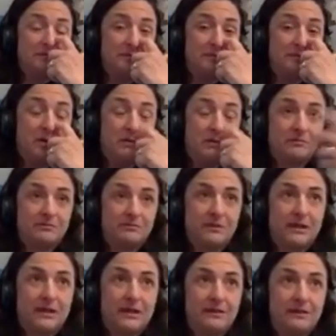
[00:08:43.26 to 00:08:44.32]
Well,
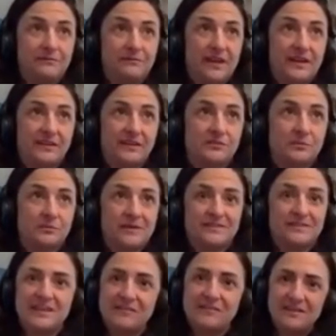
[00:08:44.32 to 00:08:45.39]
Vegas went
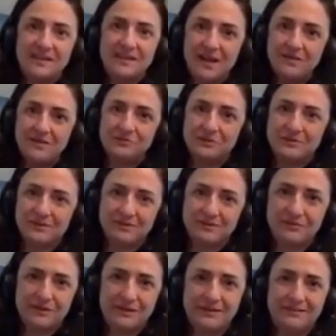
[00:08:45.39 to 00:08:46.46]
7 games with the
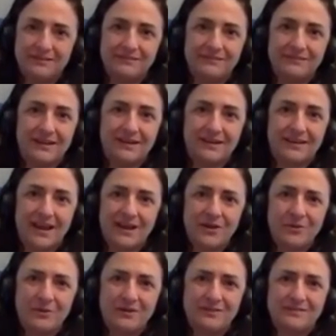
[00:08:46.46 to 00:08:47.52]
friggin'
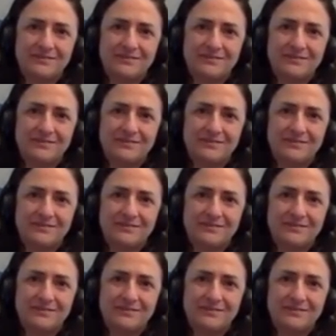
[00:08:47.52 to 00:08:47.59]
Coyotes.